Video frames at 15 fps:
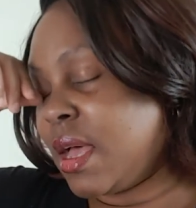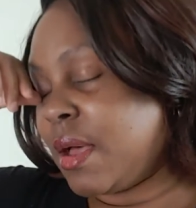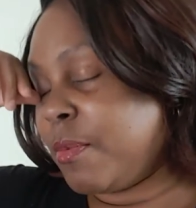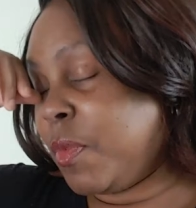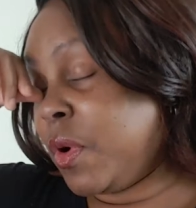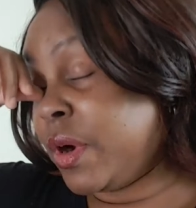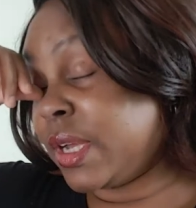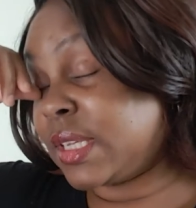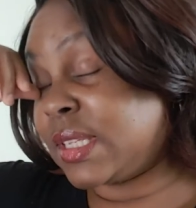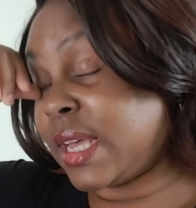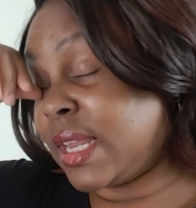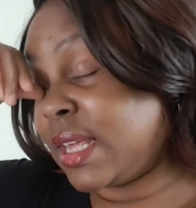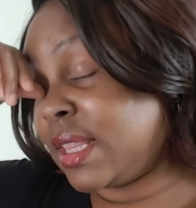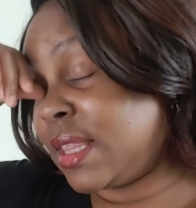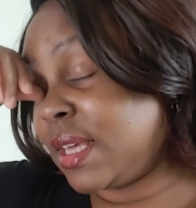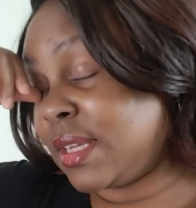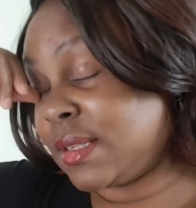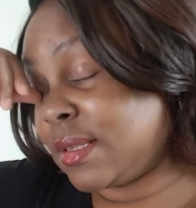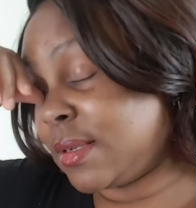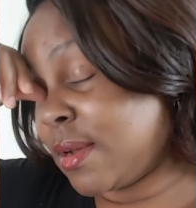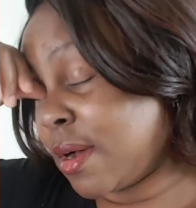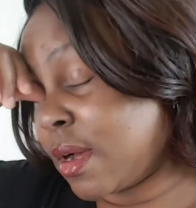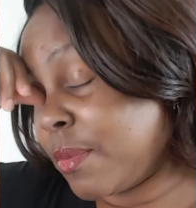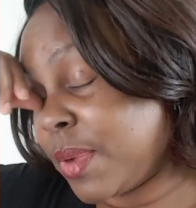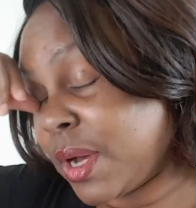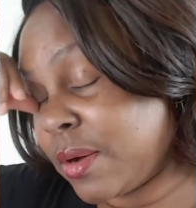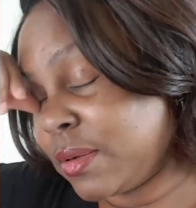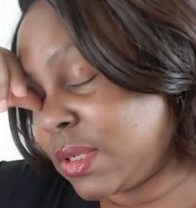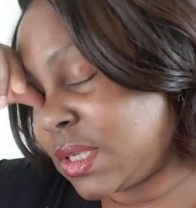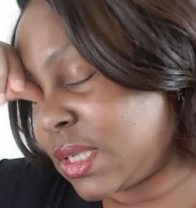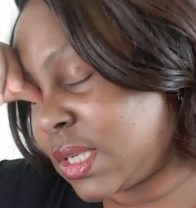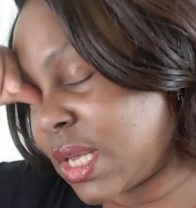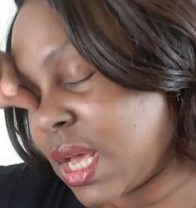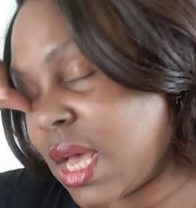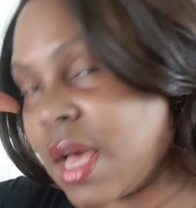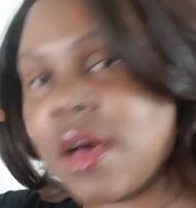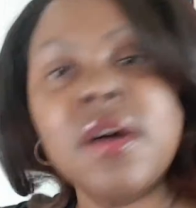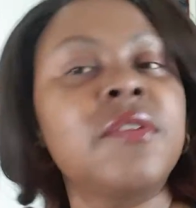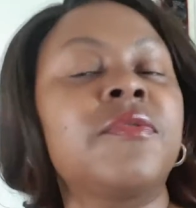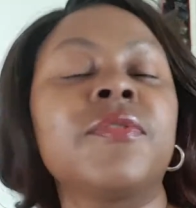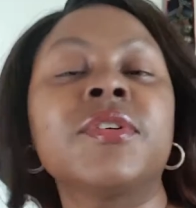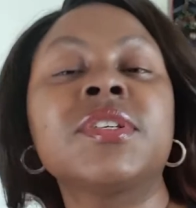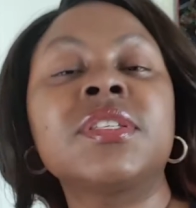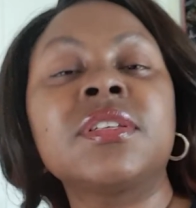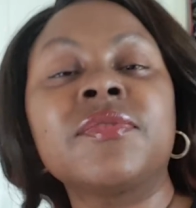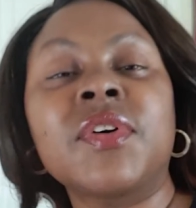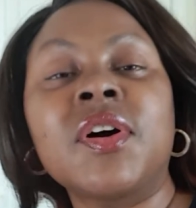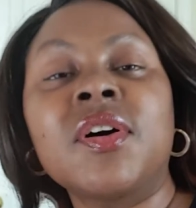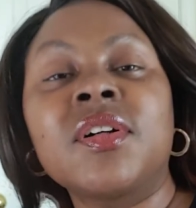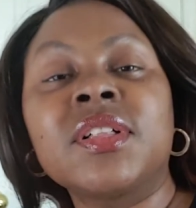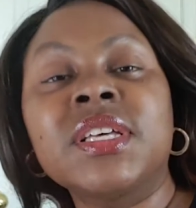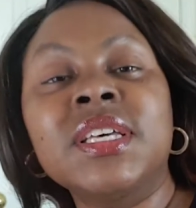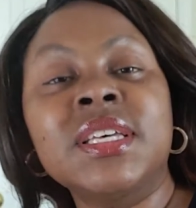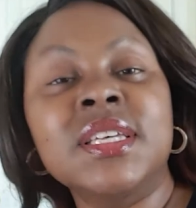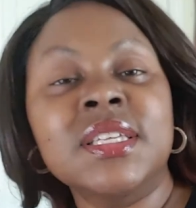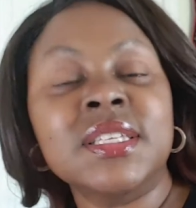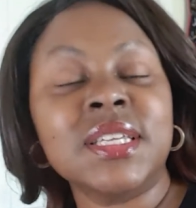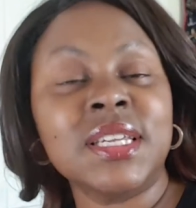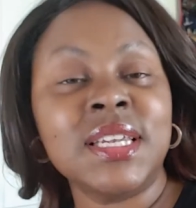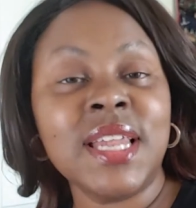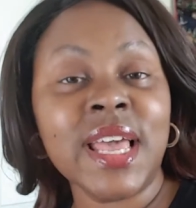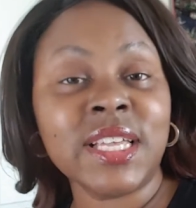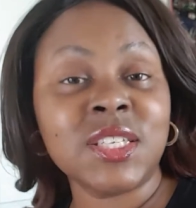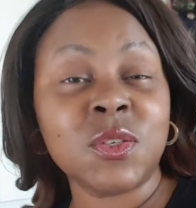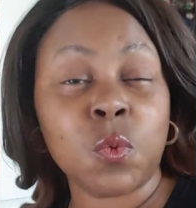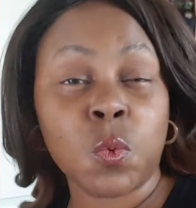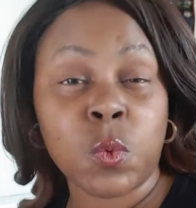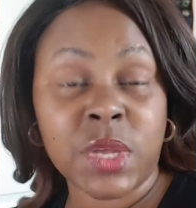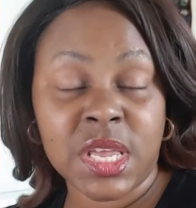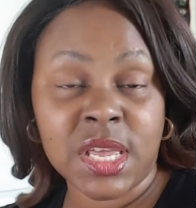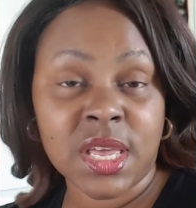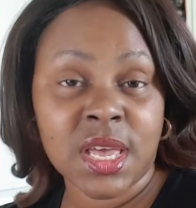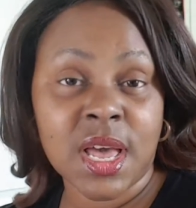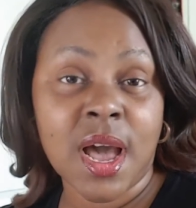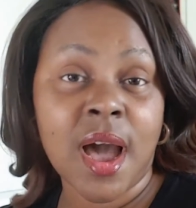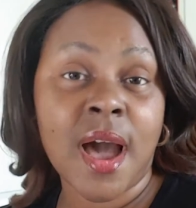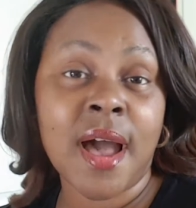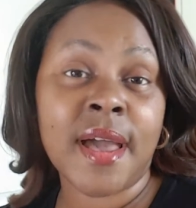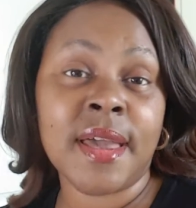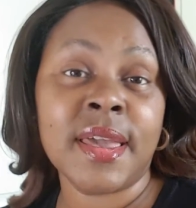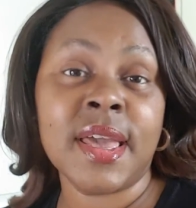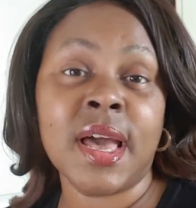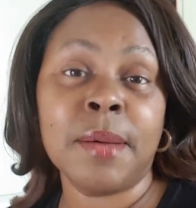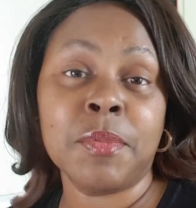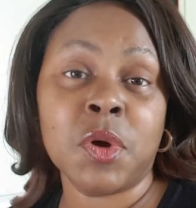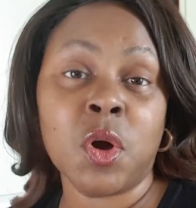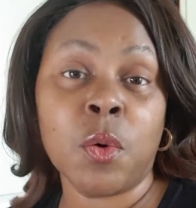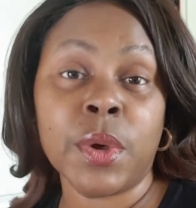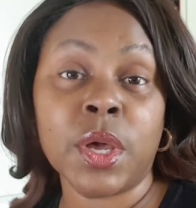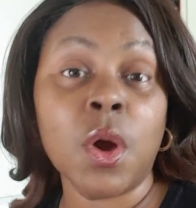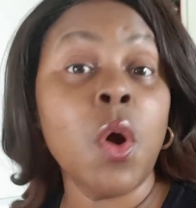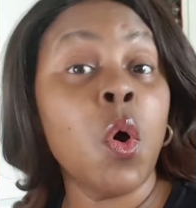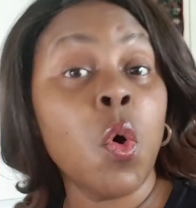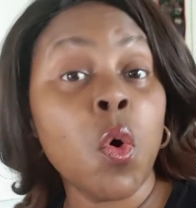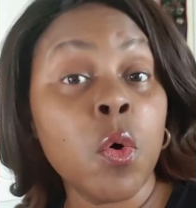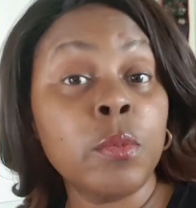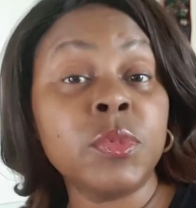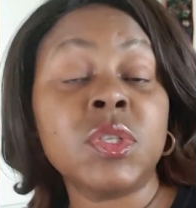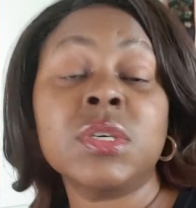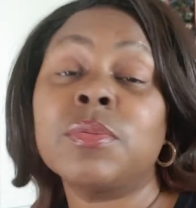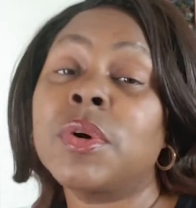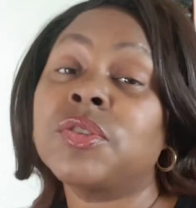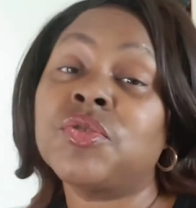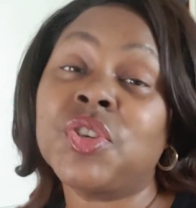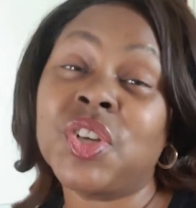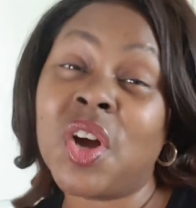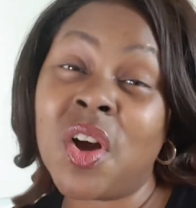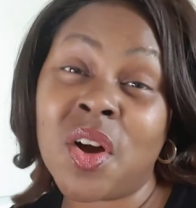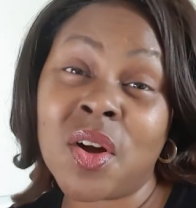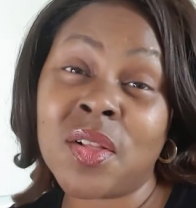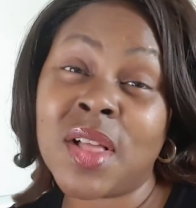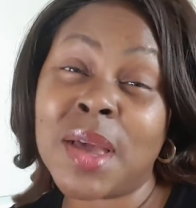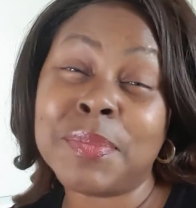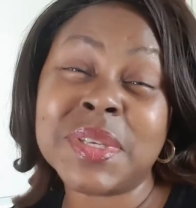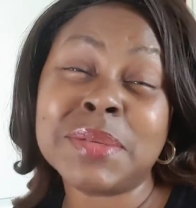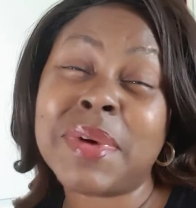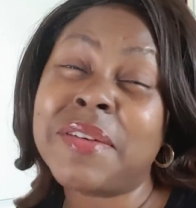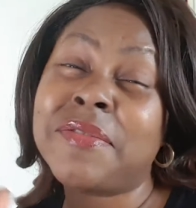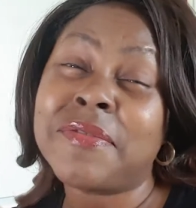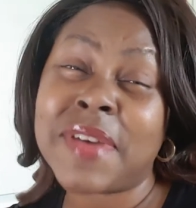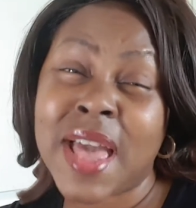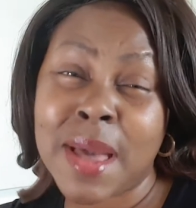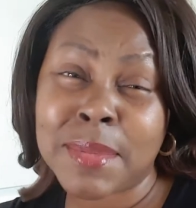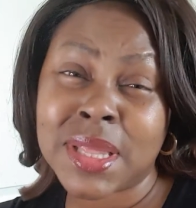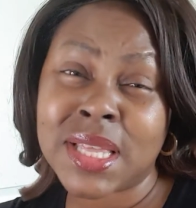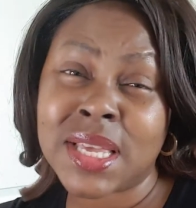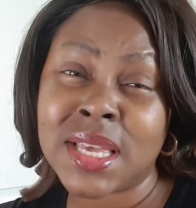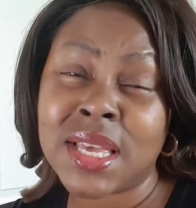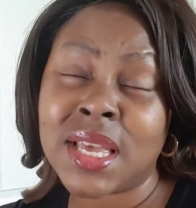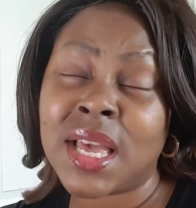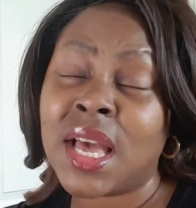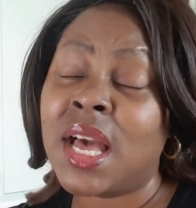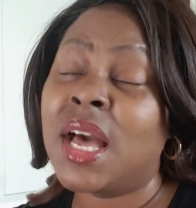more exciting things to talk about. First of all is next week, I am going home to Montreal. I miss my family.